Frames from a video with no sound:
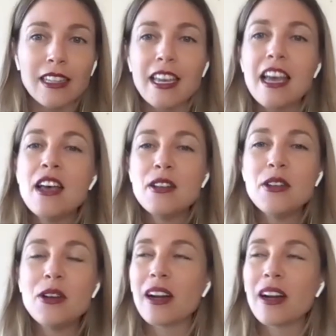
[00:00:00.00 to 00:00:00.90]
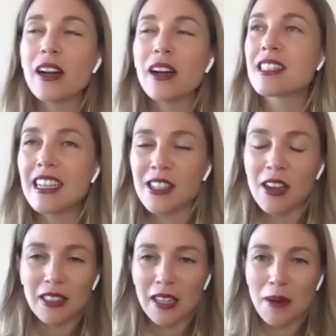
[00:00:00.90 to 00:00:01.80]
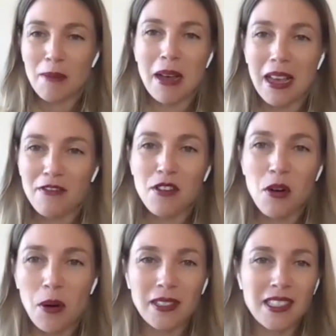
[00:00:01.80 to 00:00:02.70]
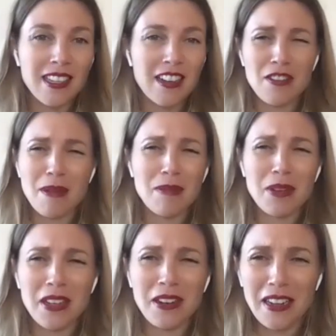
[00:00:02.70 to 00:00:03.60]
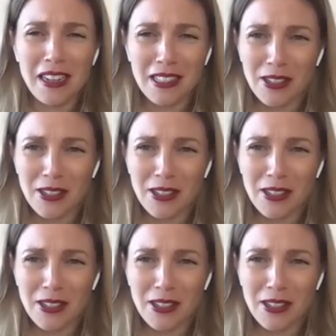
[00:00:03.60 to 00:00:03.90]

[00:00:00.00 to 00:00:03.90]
Like New York City is on like a bed of quartz, I remember hearing.